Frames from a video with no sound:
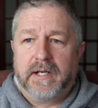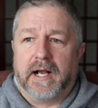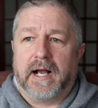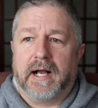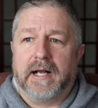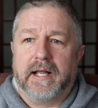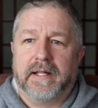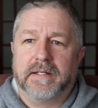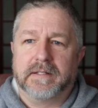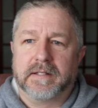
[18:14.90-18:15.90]
Uh,
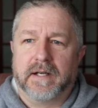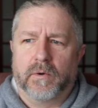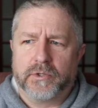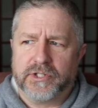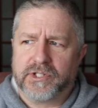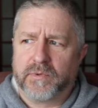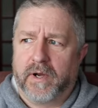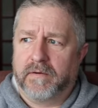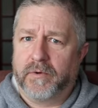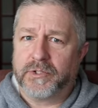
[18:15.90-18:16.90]
and Ocean's
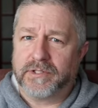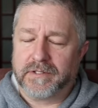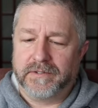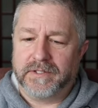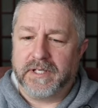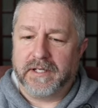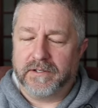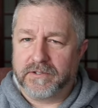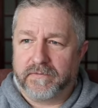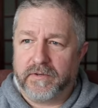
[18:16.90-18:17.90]
Twelve, Ocean's Thirteen,
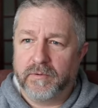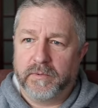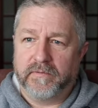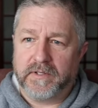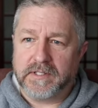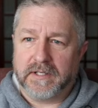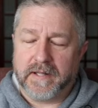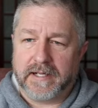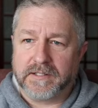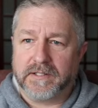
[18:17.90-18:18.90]
there's a few movies in
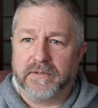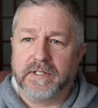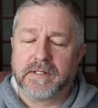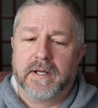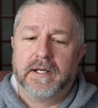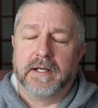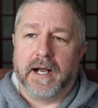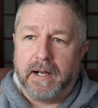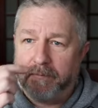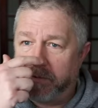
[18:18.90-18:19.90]
that series.
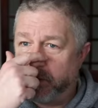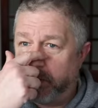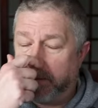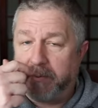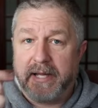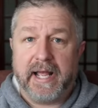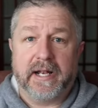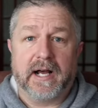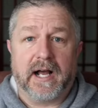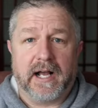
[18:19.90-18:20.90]
Um, so they plan
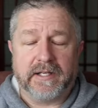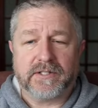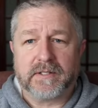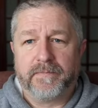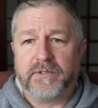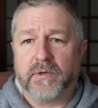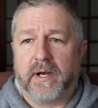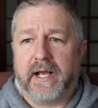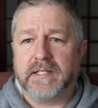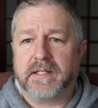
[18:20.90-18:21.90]
a heist. So a
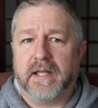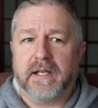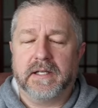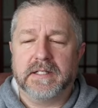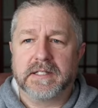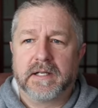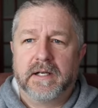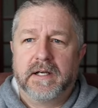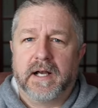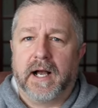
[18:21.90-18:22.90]
heist then is
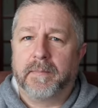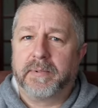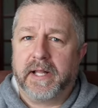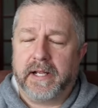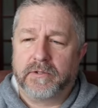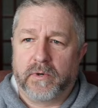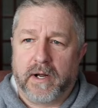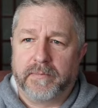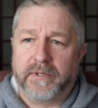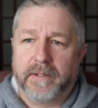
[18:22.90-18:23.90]
a planned
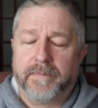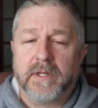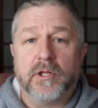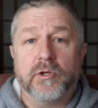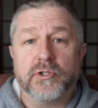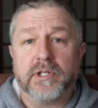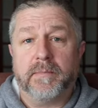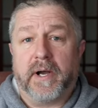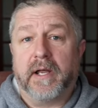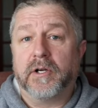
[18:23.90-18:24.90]
robbery, usually
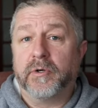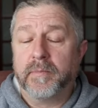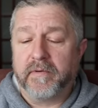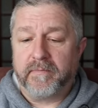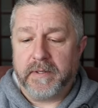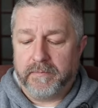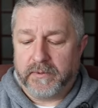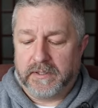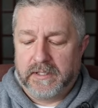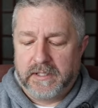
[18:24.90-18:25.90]
by a group of
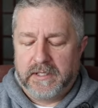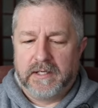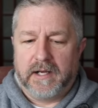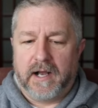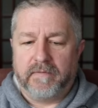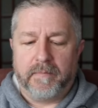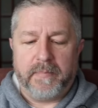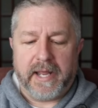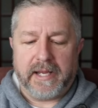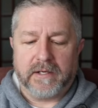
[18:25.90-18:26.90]
people, of a
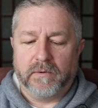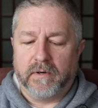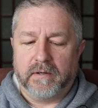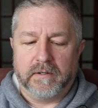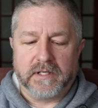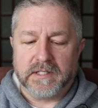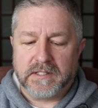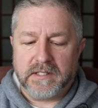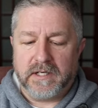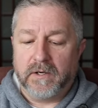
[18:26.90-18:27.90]
bank or a
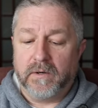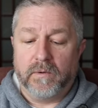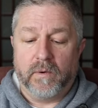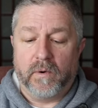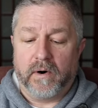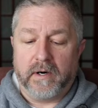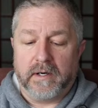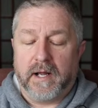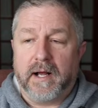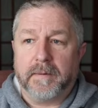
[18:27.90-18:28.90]
casino, or
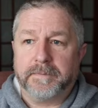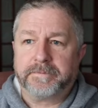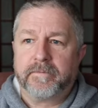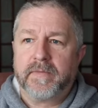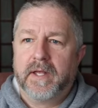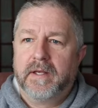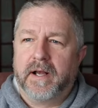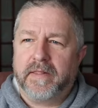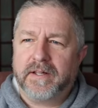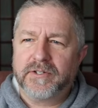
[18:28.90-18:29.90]
um,
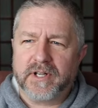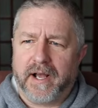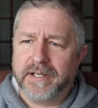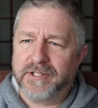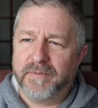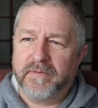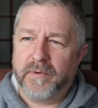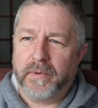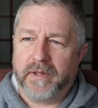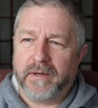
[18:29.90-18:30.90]
I think there's a heist movie
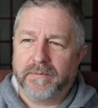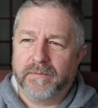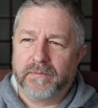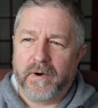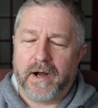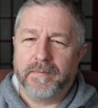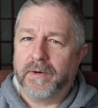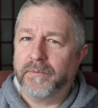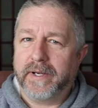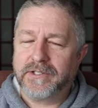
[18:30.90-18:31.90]
where they rob a
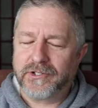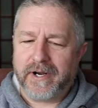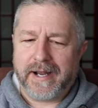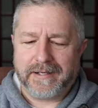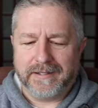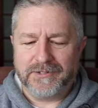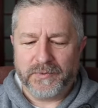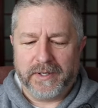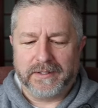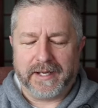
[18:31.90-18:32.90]
racetrack as well.